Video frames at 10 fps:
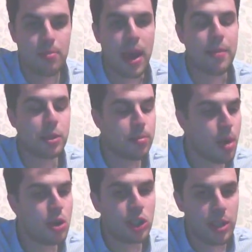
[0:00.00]
Perhaps
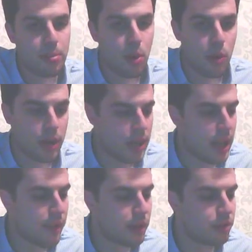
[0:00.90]
most importantly,
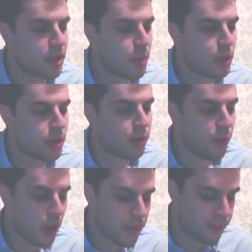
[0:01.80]
having rewatched the
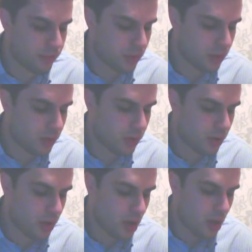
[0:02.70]
fight,
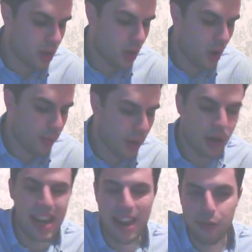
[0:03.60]
I'm
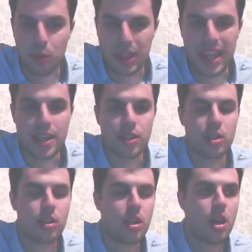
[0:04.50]
kind of left with
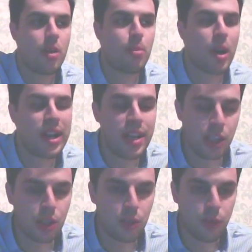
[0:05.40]
this. My
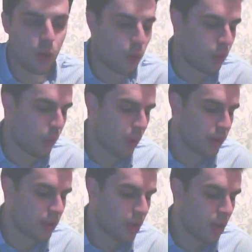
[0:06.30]
initial thought
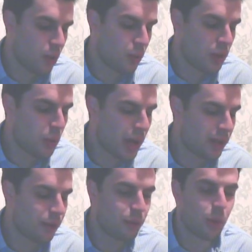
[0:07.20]
was we
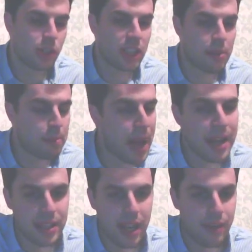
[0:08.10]
went from watching a
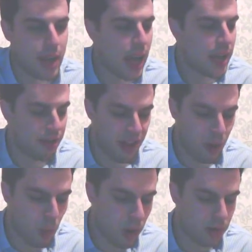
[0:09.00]
bad David Haye in
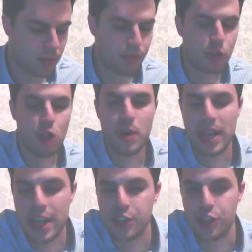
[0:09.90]
round 1 to
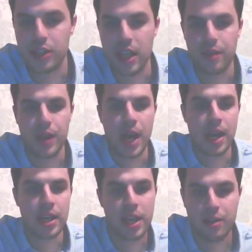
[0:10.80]
an injured David
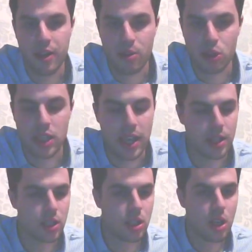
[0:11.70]
Haye in round
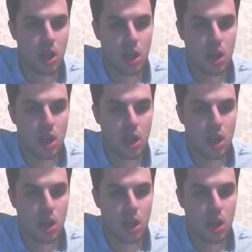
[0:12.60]
6.